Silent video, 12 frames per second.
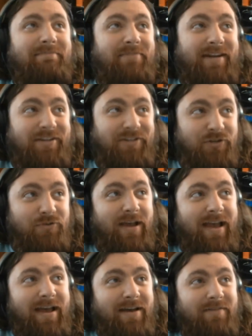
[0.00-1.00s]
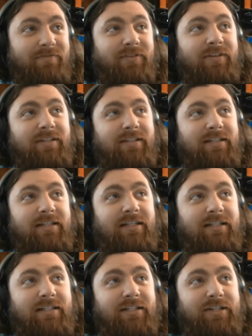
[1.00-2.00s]
But I do have
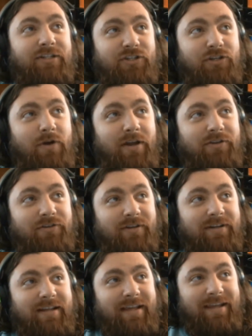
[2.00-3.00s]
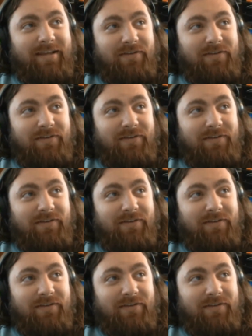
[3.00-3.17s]
230